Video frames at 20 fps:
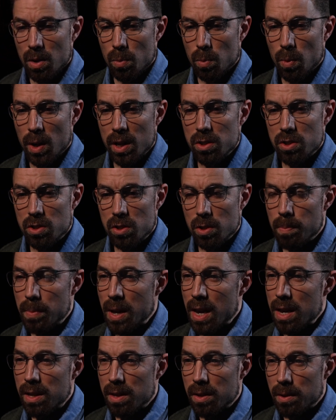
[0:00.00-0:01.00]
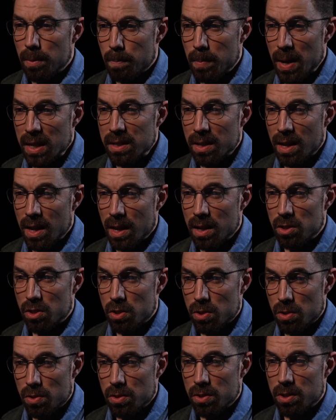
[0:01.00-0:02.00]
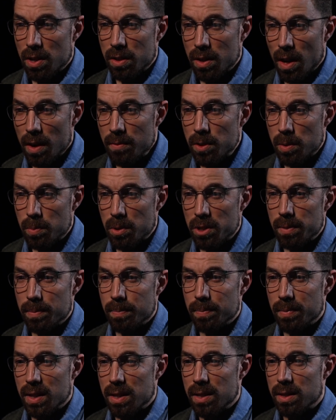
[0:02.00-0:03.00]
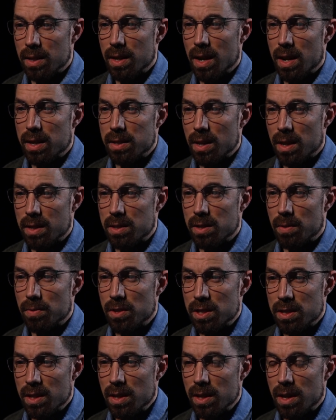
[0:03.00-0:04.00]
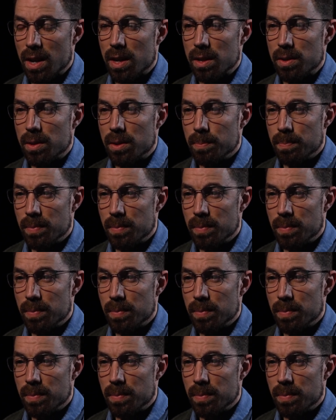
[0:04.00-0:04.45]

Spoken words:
was to make Messianic Jews uncomfortable in the context of the synagogue.